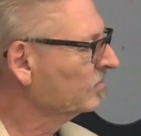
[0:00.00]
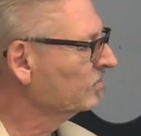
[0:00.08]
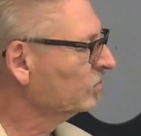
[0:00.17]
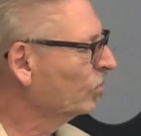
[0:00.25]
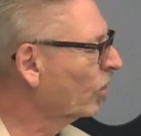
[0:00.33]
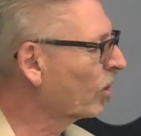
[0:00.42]

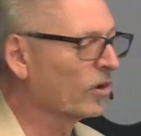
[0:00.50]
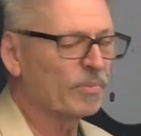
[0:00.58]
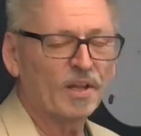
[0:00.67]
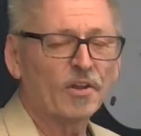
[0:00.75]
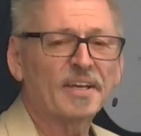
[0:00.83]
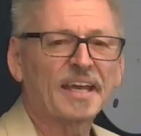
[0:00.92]
We're going to be
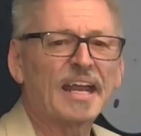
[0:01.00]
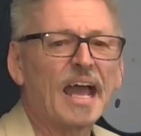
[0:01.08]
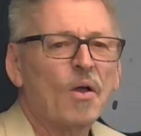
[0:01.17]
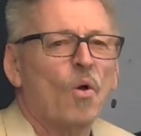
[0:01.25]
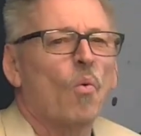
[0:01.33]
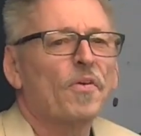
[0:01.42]
looking at
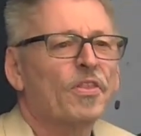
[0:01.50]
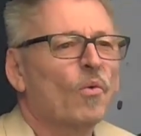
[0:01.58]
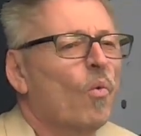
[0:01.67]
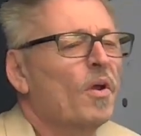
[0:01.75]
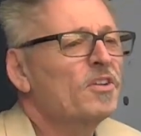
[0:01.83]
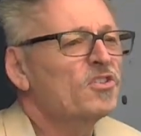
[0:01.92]

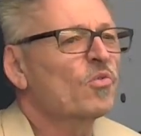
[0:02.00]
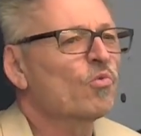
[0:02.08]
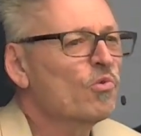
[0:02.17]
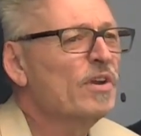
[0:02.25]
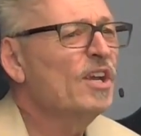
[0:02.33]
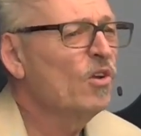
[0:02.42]
what is the
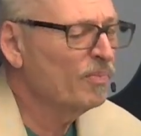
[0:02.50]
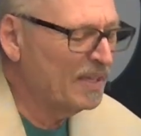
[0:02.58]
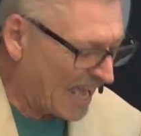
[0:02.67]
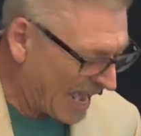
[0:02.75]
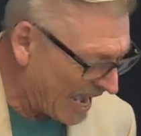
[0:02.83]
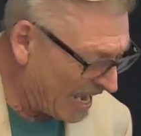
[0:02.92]
real
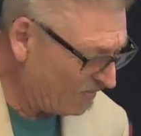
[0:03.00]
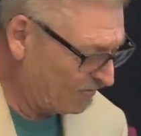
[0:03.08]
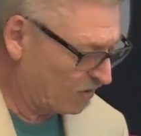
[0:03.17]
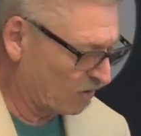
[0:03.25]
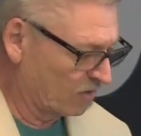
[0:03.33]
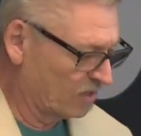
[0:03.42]

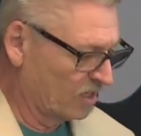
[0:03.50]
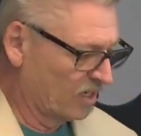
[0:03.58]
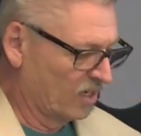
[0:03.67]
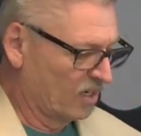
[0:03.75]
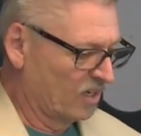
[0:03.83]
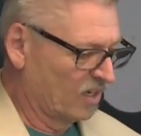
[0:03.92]
behavior
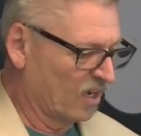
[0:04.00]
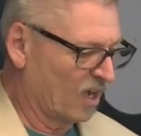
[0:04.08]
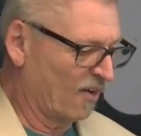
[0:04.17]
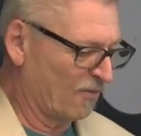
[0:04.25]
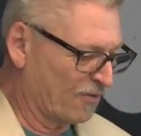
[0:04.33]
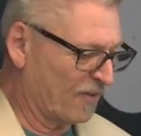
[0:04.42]

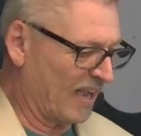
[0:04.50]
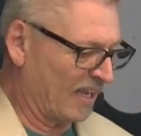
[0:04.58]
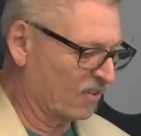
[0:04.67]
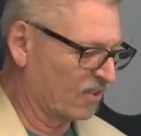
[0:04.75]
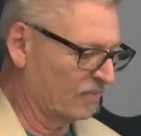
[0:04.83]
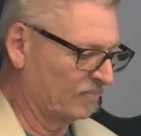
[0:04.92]
of
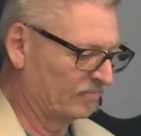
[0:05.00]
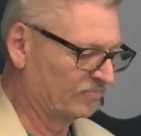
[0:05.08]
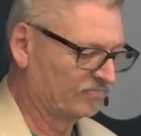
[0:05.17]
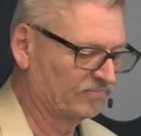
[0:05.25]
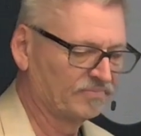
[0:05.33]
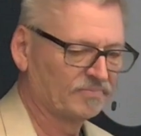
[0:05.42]
faith.
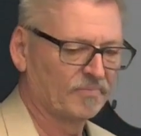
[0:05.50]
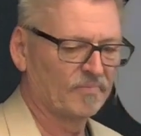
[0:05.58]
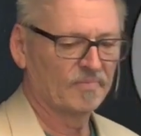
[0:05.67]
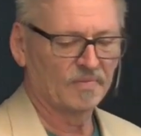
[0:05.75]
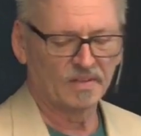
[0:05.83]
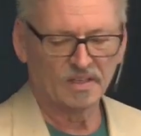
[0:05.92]

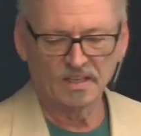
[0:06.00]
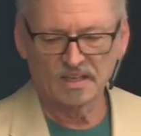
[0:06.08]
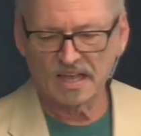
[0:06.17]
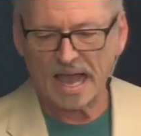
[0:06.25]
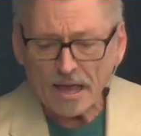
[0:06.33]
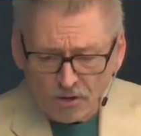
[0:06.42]

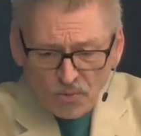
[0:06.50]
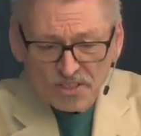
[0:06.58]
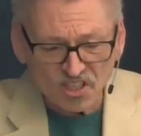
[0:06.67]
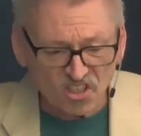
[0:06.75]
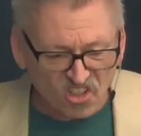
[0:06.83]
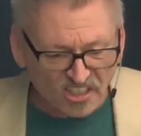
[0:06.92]
How do we
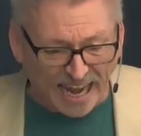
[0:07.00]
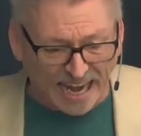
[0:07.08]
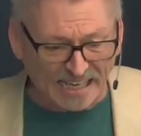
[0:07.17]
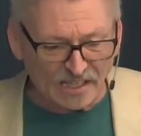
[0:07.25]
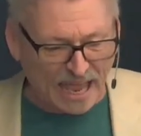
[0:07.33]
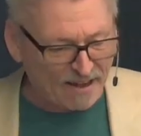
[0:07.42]

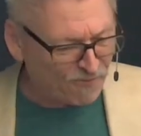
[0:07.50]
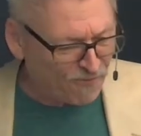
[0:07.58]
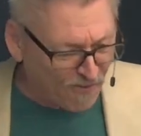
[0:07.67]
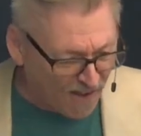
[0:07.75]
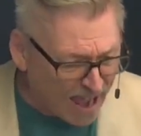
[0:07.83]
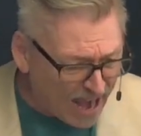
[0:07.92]
sustain that
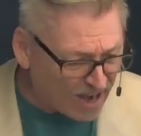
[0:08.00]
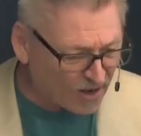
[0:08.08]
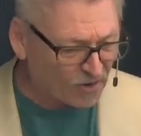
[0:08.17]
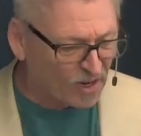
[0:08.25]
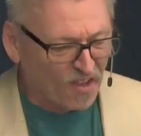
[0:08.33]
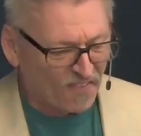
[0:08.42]

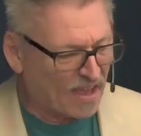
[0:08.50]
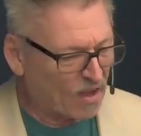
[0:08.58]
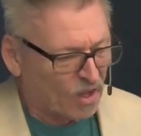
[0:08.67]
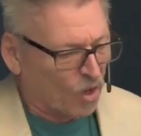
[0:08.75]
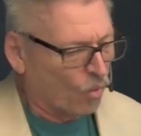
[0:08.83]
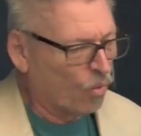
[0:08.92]
fire that
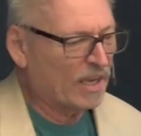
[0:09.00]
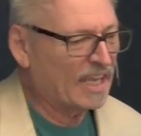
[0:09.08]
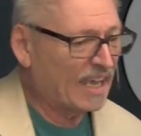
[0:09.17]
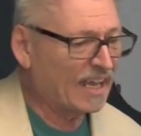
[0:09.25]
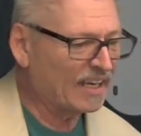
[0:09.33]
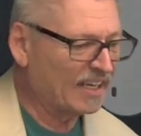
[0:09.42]
we
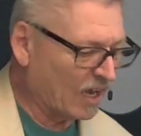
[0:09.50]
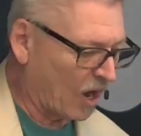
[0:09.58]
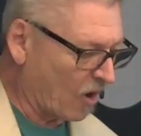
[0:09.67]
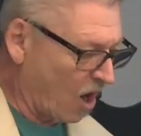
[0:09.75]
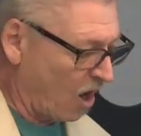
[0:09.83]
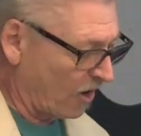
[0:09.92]
get in our
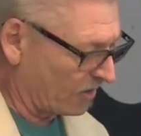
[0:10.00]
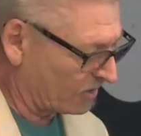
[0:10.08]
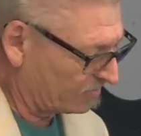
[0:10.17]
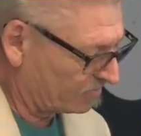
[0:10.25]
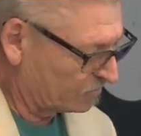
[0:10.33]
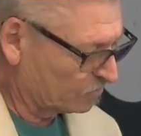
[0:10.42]
heart
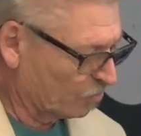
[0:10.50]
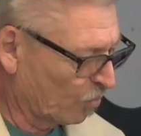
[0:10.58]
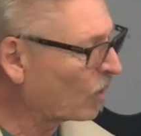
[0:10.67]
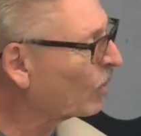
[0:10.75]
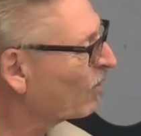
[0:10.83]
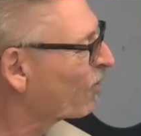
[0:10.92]
when
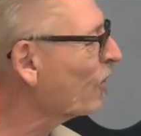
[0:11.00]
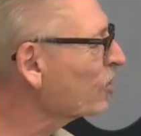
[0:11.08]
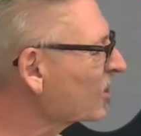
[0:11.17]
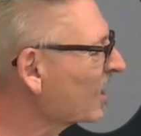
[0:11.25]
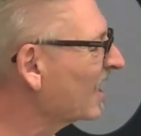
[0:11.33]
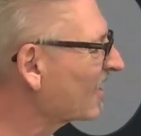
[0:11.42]
we
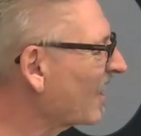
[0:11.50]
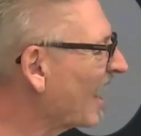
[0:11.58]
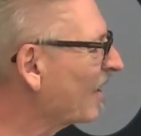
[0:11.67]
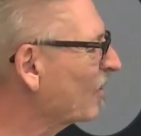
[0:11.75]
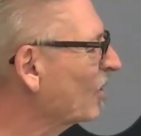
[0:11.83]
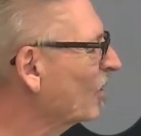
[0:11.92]
first get
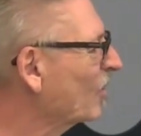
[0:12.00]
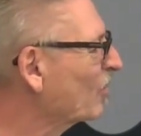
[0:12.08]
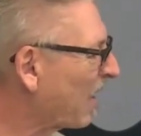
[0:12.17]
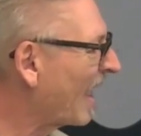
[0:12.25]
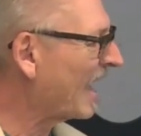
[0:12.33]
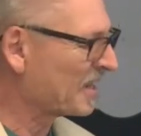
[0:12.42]
that
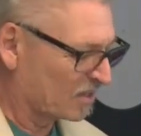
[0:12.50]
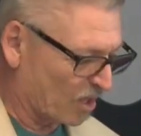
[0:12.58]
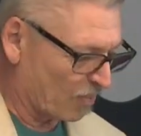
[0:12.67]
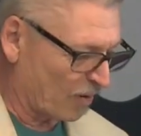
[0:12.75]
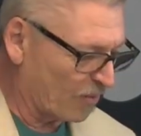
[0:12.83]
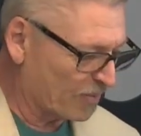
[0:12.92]
plan and the
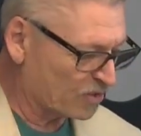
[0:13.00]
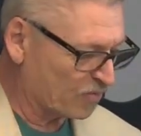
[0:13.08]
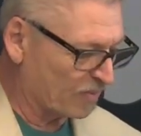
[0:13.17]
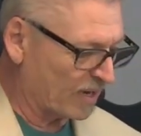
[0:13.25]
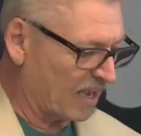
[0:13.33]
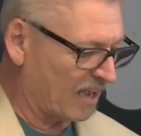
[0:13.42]
purpose
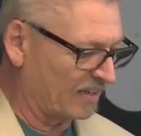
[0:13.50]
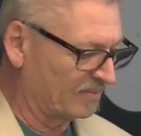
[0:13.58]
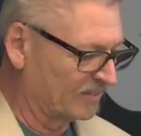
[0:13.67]
from God?